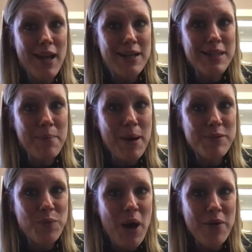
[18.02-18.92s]
Husky
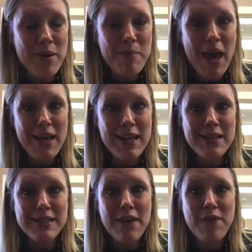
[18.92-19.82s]
Pups. Welcome back. It
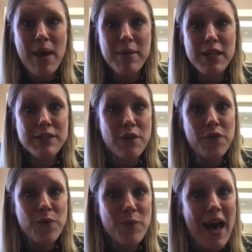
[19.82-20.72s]
is a fabulous
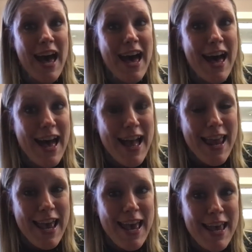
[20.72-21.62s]

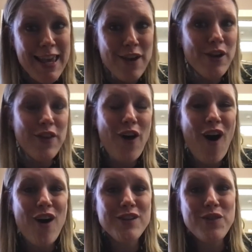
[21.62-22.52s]
Friday here in the
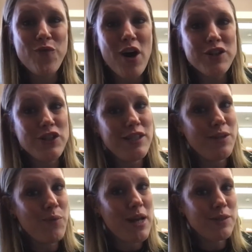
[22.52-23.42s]
halls of
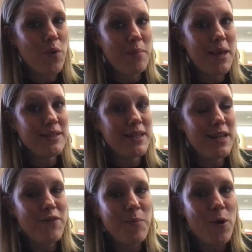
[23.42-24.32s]
Washington West. What makes it
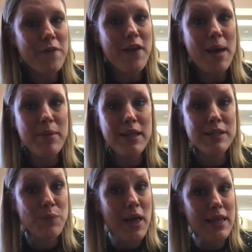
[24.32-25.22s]
even more
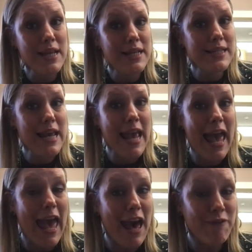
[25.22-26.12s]
fabulous? Well, it is a
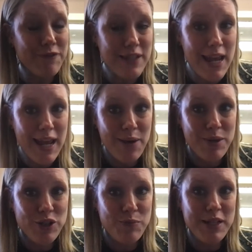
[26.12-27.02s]
half day,
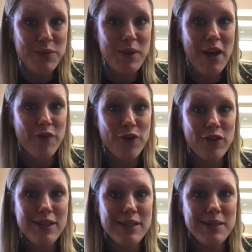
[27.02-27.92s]
which means we have
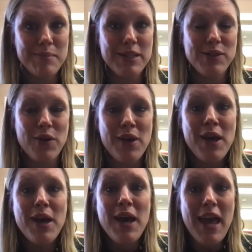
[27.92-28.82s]
early dismissal,
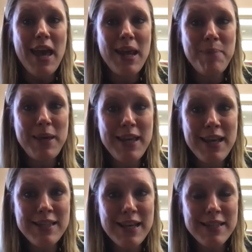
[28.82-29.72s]
and it
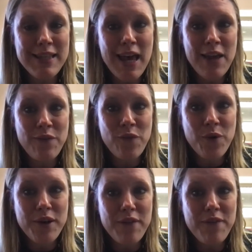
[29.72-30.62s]
begins at
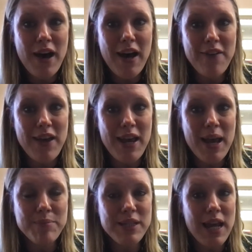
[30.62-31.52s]
10:45
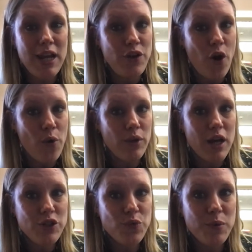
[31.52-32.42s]
a.m. today. No
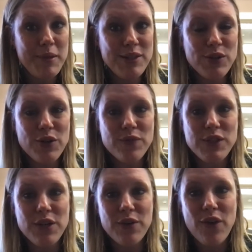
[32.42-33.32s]
lunch will be served
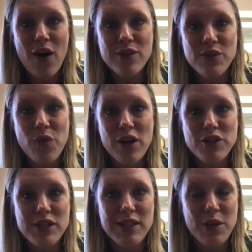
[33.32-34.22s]
here in the halls of
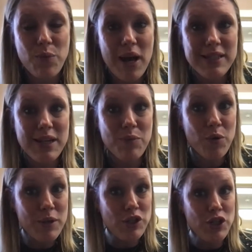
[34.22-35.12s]
Washington West, and we're
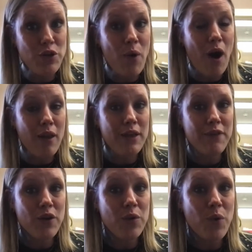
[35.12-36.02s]
wishing you all a
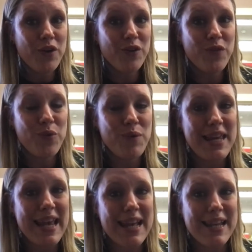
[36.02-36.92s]
very wonderful
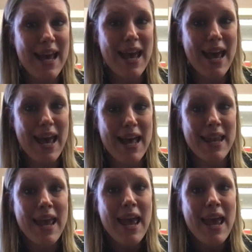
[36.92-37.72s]
weekend ahead.